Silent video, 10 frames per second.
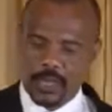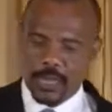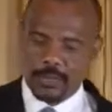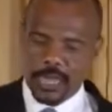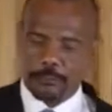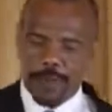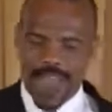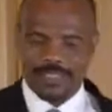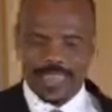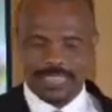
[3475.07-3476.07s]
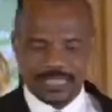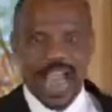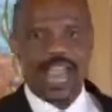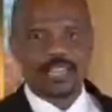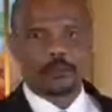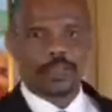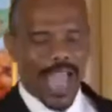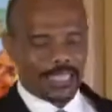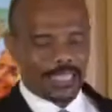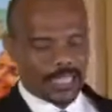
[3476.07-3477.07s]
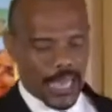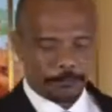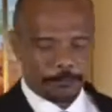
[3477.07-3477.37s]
that father that died of cancer,